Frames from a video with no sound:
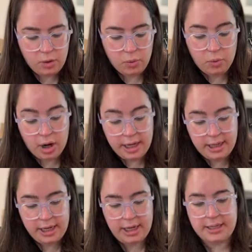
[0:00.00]

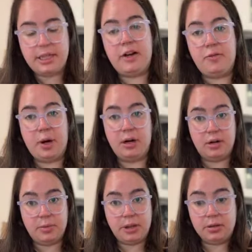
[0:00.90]
One is that I've
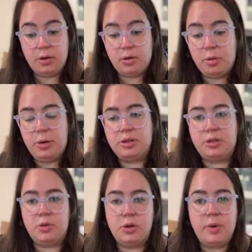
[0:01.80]
partnered with a local
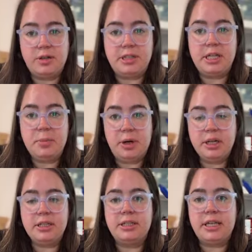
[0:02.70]
bookstore, Wellesley
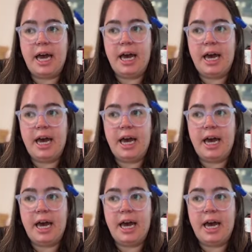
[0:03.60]
Books,